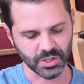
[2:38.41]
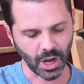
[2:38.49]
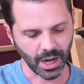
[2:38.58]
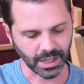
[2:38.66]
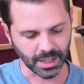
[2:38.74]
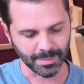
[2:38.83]

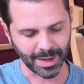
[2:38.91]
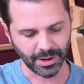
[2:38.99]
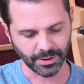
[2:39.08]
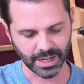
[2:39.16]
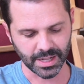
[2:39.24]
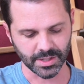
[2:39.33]
talking
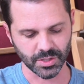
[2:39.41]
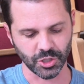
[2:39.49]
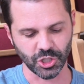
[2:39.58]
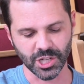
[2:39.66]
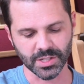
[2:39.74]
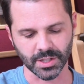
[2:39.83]
about is
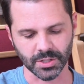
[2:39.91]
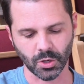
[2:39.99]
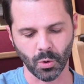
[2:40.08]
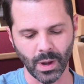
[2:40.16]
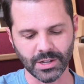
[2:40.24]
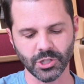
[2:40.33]
Jesus'
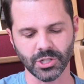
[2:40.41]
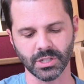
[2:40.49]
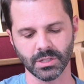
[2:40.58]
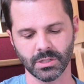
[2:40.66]
question